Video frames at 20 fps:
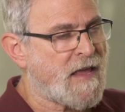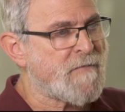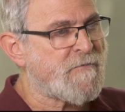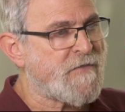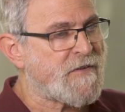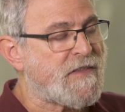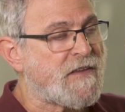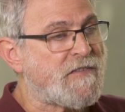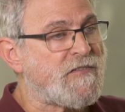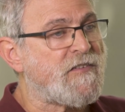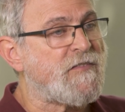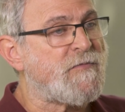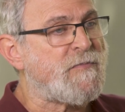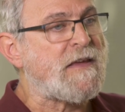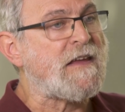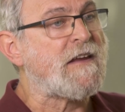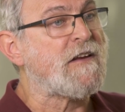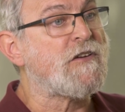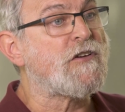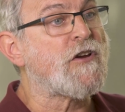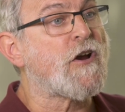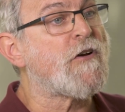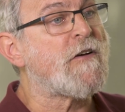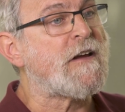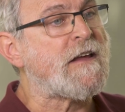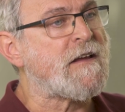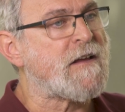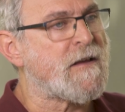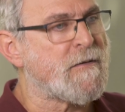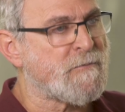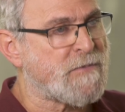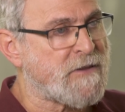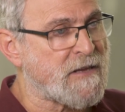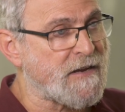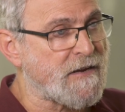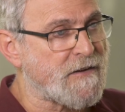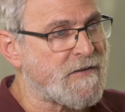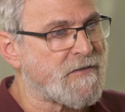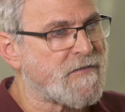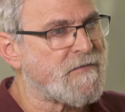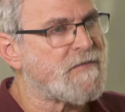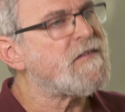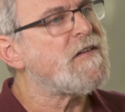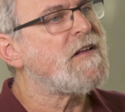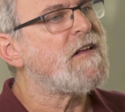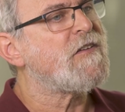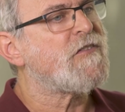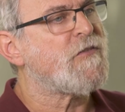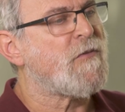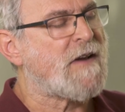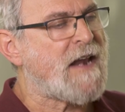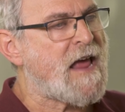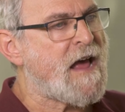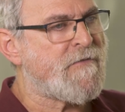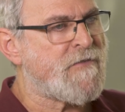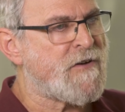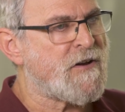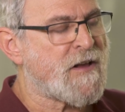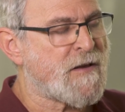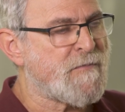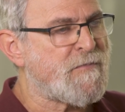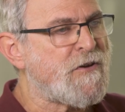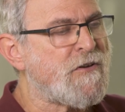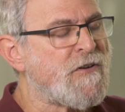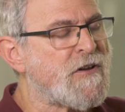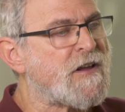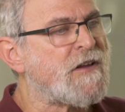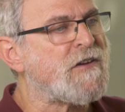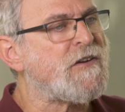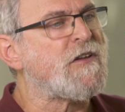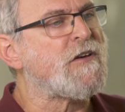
name for this is being Turing-complete. So whatever a computer can